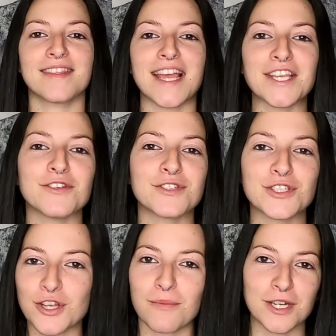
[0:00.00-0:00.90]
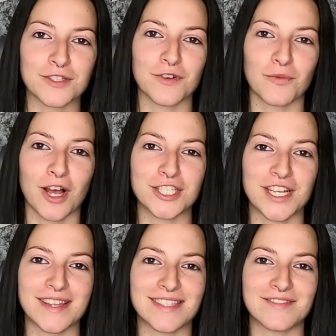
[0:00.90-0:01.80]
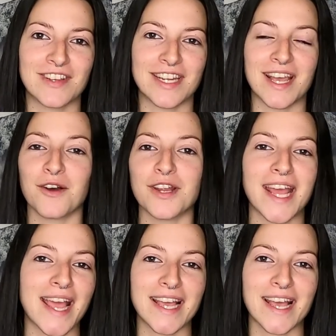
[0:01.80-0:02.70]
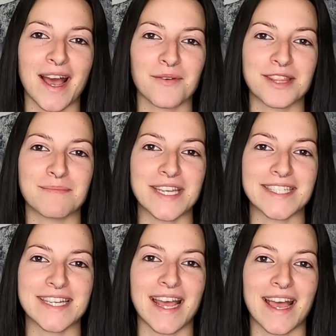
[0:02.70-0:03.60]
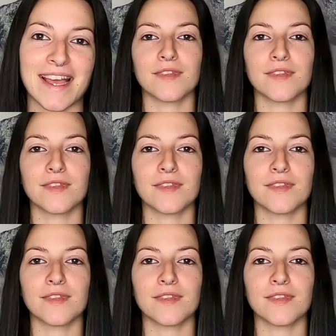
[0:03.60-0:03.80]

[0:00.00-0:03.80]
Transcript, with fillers: Thank you so much for watching this video and hanging out with me today.